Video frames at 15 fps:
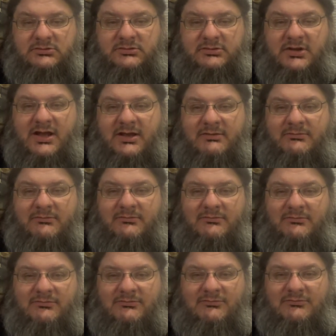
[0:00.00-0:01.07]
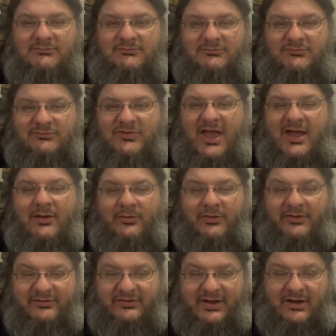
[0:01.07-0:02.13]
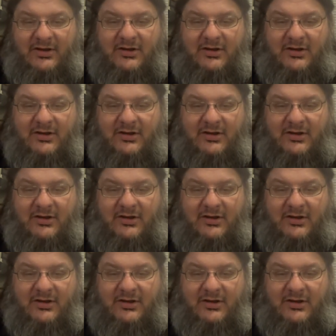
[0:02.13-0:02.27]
not dangle this thing